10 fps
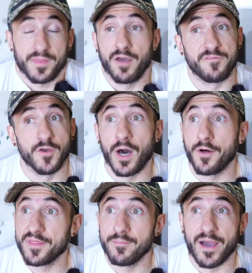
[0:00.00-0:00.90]
I feel
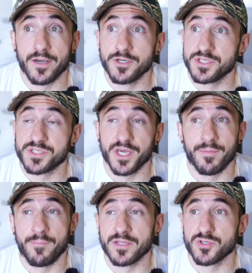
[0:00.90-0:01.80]
healthy. My energy is
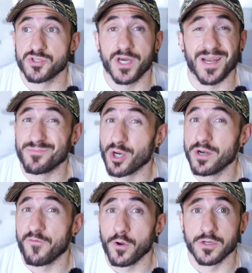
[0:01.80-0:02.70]
good. My mental is good. I'm
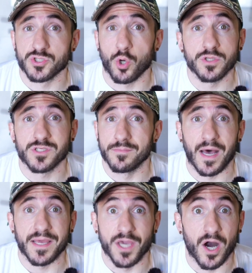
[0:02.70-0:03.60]
thirty-four years old, so
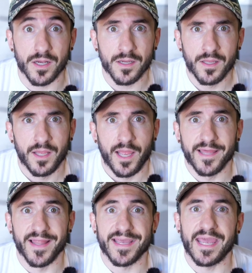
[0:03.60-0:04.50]
I'm not young.
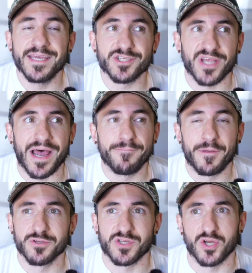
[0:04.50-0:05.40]
And like each
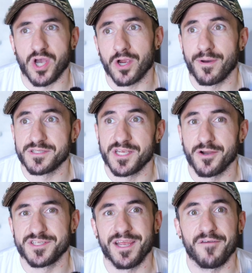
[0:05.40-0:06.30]
time people start talking about
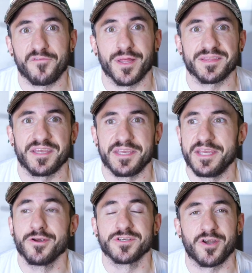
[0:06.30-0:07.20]
T R T, I feel like the
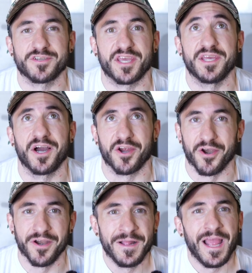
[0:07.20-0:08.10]
years start to get
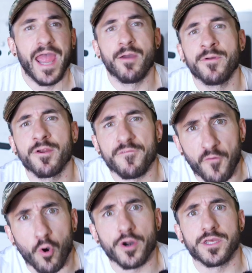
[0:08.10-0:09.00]
younger. Hey, when you're
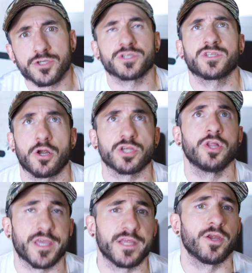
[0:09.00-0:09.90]
forty, you should start
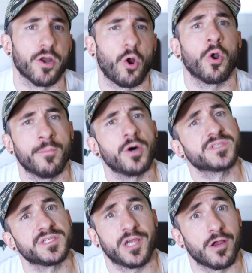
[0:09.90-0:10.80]
to look at your
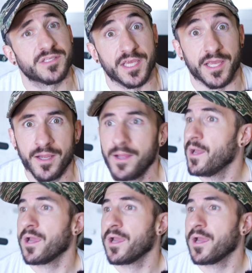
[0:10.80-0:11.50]
hormones and T R T.